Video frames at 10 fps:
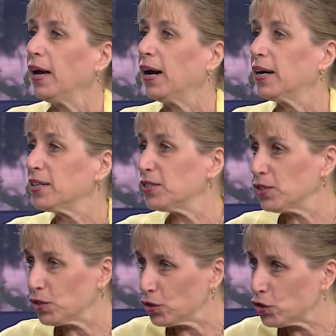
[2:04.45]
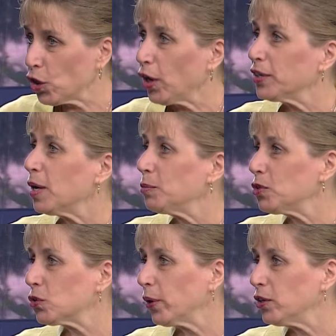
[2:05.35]
an assistance dog
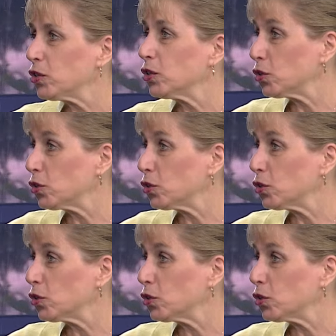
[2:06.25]
demonstration,